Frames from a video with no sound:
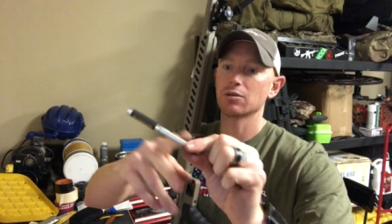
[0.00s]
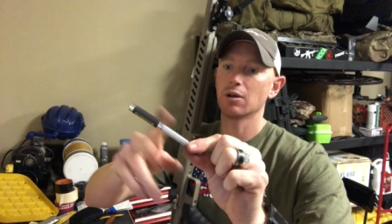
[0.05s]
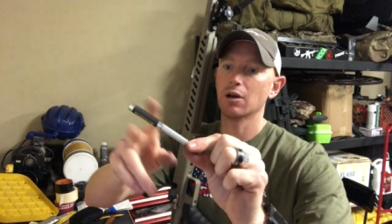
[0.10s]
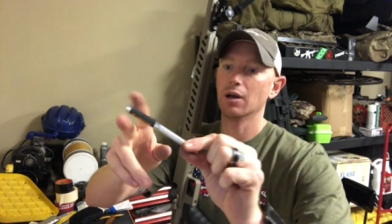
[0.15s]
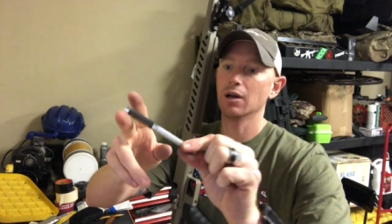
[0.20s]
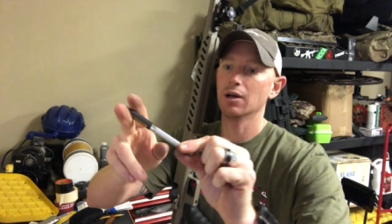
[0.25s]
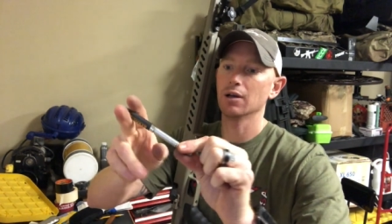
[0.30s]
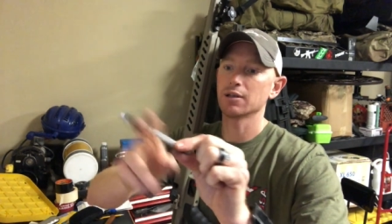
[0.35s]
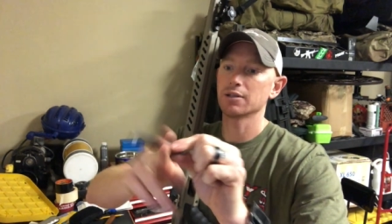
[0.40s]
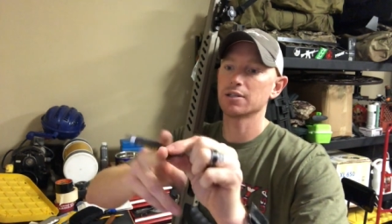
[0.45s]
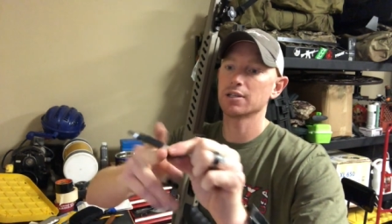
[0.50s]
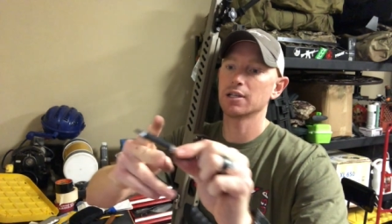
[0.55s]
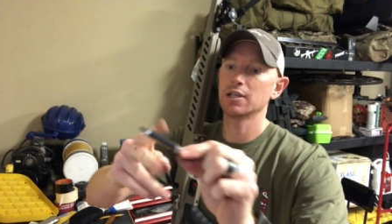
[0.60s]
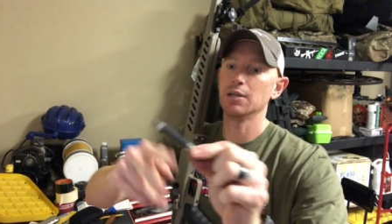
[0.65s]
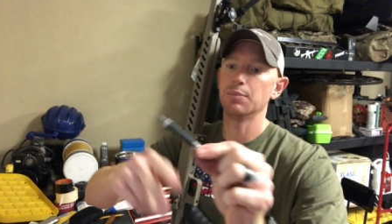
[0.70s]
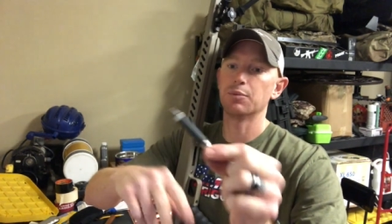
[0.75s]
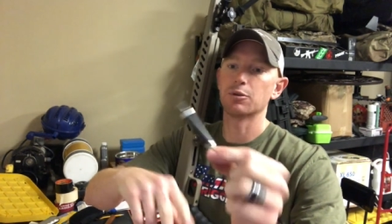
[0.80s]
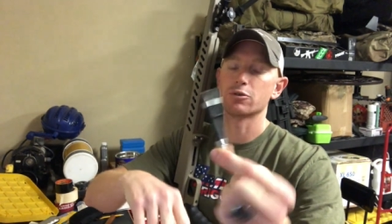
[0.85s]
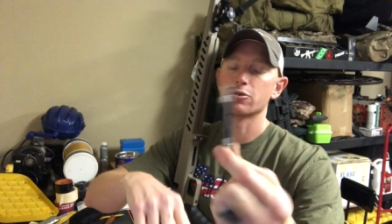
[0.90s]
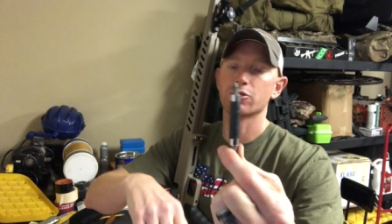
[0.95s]
to
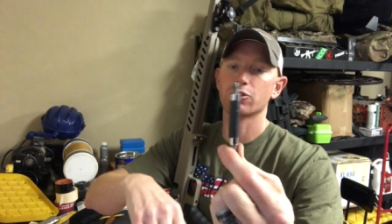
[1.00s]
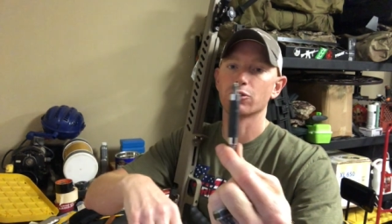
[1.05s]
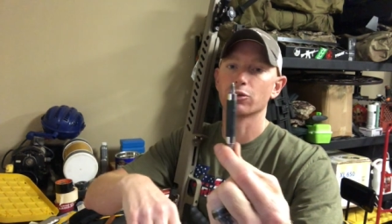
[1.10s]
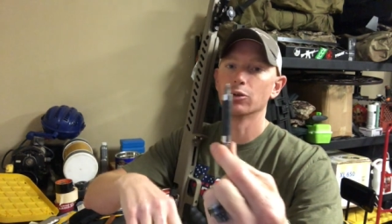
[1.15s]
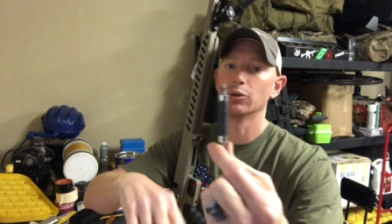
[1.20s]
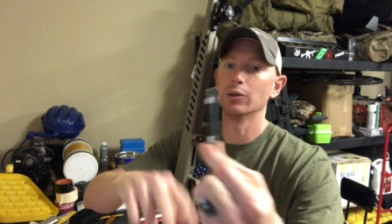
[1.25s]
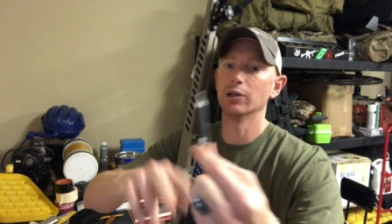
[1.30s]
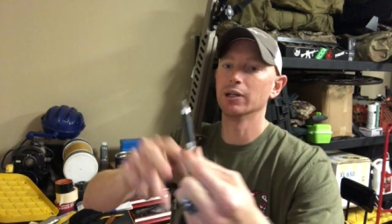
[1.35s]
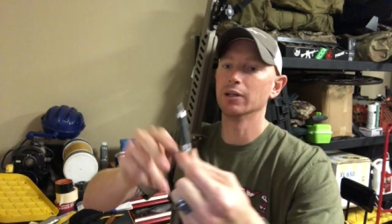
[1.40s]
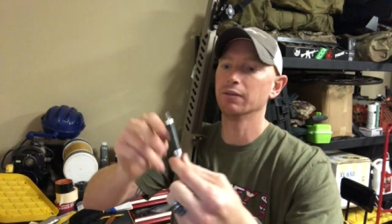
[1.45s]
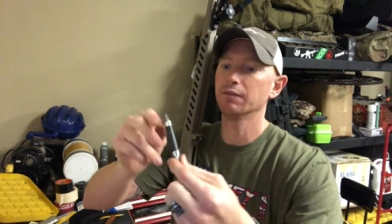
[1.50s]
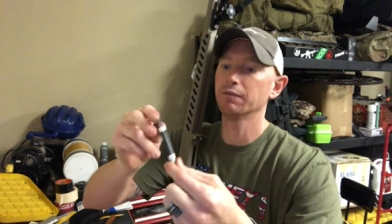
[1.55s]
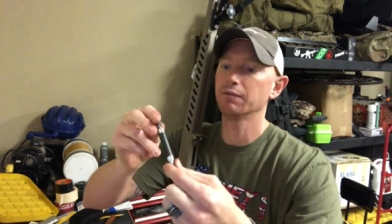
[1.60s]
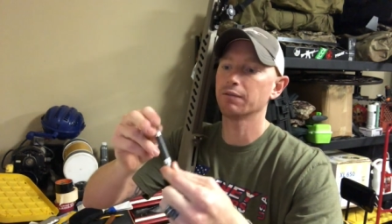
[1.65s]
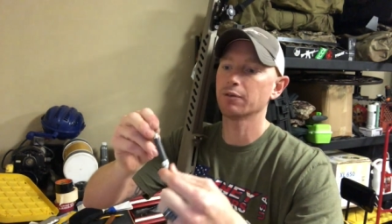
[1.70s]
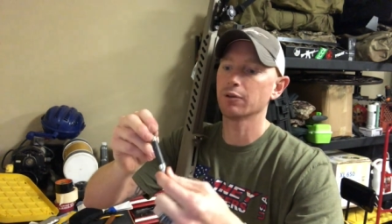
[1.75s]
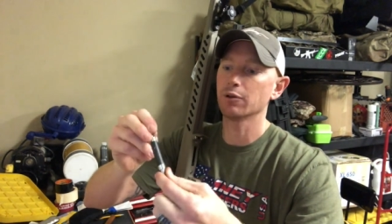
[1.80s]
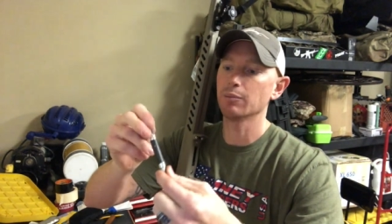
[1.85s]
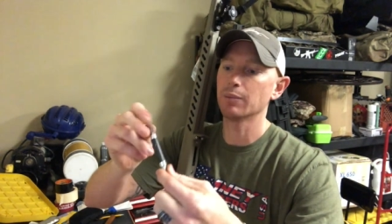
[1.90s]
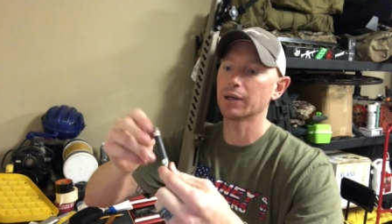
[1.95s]
keep your screw in
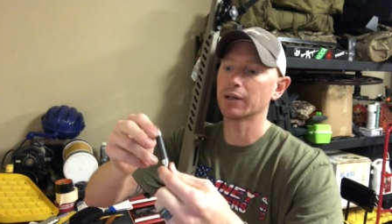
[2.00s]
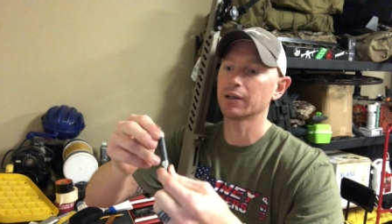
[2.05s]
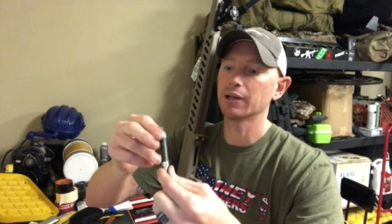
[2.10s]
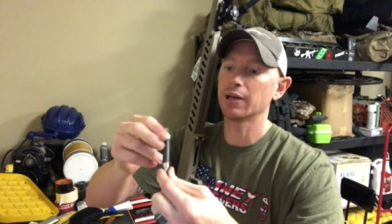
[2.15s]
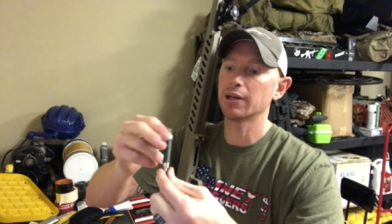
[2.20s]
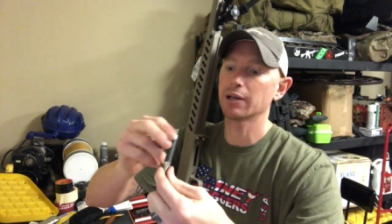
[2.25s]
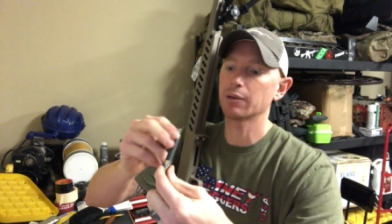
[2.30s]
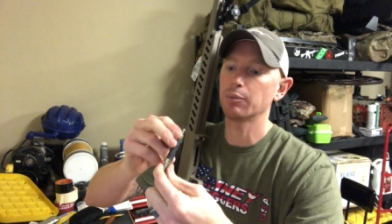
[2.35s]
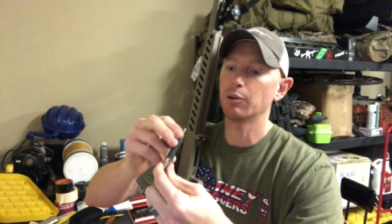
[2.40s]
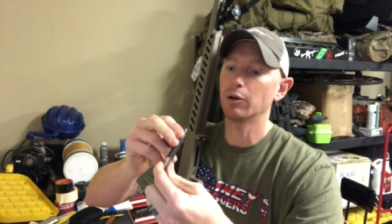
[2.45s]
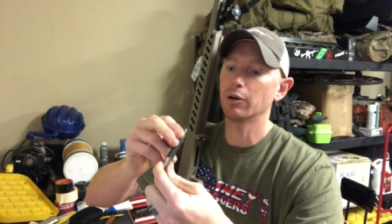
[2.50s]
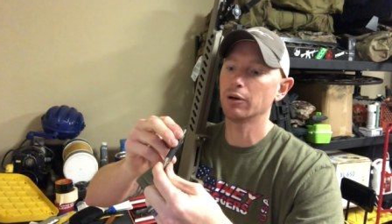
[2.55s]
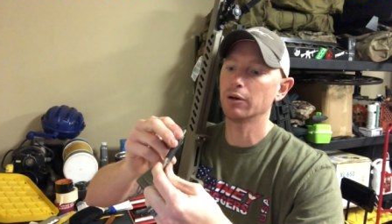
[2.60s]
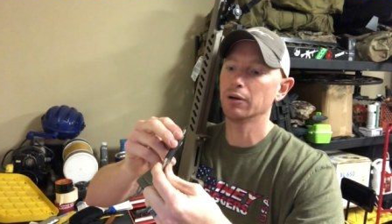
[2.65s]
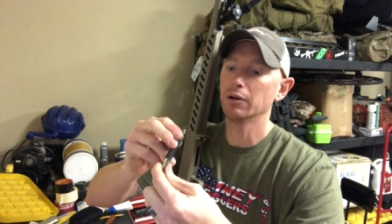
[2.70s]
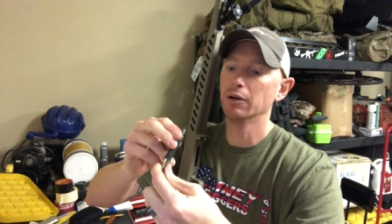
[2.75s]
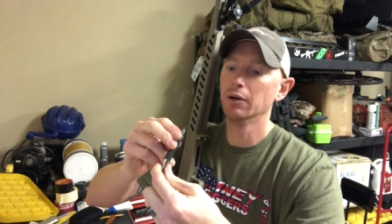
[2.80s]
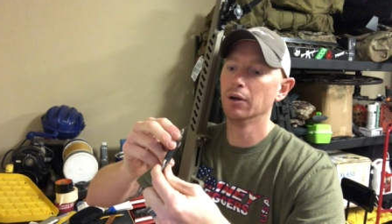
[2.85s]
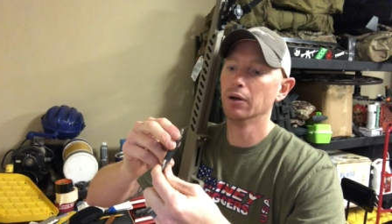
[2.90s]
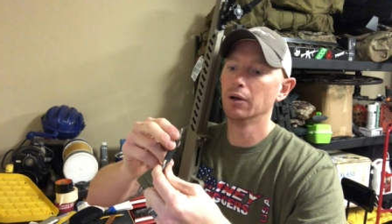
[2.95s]
for the magnetic
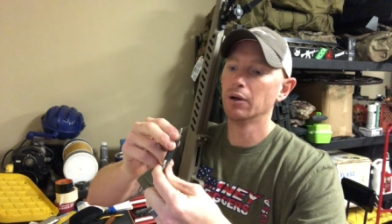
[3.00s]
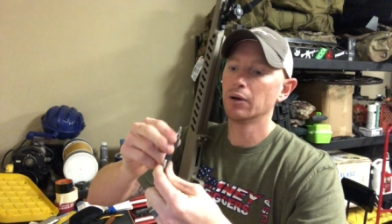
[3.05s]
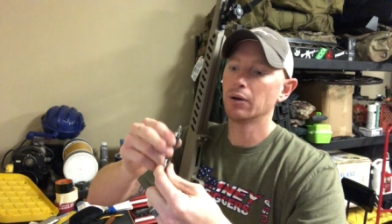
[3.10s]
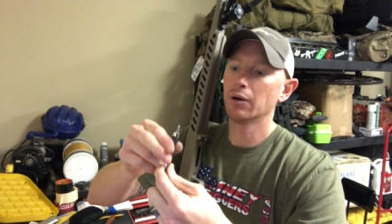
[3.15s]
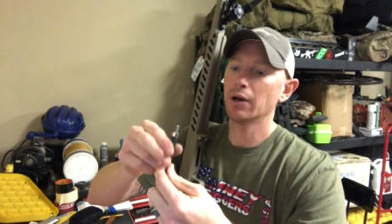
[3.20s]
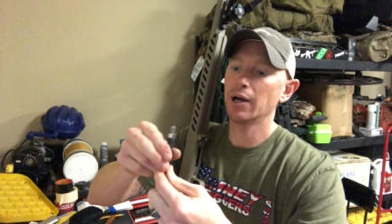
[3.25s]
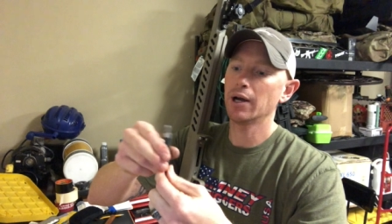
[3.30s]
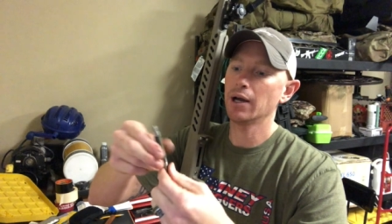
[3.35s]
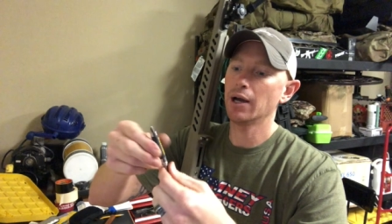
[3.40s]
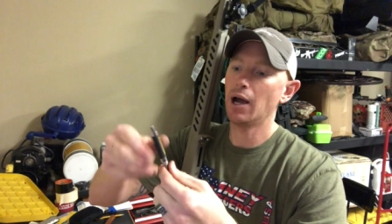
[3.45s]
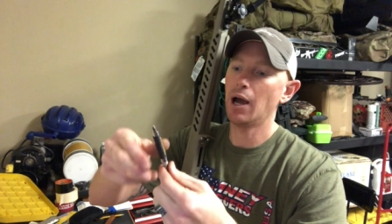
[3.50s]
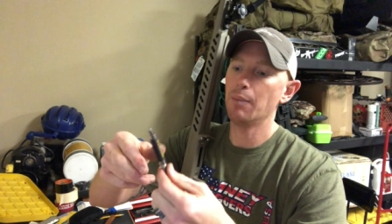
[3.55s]
part, right?